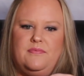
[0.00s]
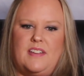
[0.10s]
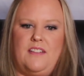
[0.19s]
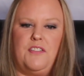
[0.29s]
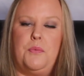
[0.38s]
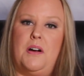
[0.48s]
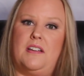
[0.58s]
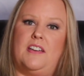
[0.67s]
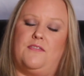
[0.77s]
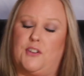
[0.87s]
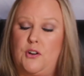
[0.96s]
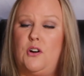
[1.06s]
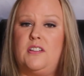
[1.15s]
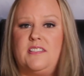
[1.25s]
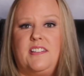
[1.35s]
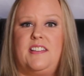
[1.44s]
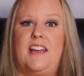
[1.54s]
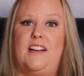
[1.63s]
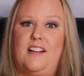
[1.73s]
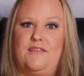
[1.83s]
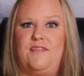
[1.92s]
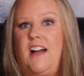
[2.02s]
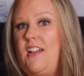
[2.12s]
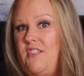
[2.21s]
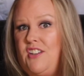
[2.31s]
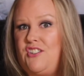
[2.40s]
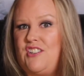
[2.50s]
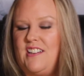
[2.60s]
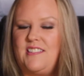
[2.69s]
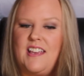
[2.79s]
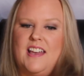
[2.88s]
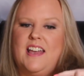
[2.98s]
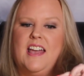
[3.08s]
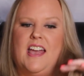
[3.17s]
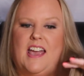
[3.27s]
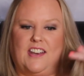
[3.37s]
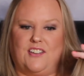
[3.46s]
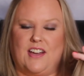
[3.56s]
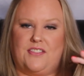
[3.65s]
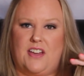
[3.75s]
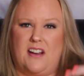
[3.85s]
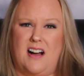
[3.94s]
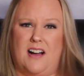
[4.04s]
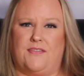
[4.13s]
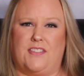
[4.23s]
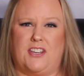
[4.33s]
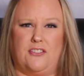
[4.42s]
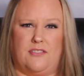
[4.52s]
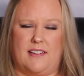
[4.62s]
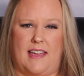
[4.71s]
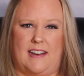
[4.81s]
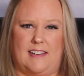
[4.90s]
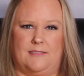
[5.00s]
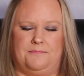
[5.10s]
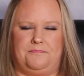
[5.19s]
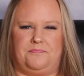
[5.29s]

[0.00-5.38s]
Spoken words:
if your goal is to take off 5 inches and you cut that off and then you look at it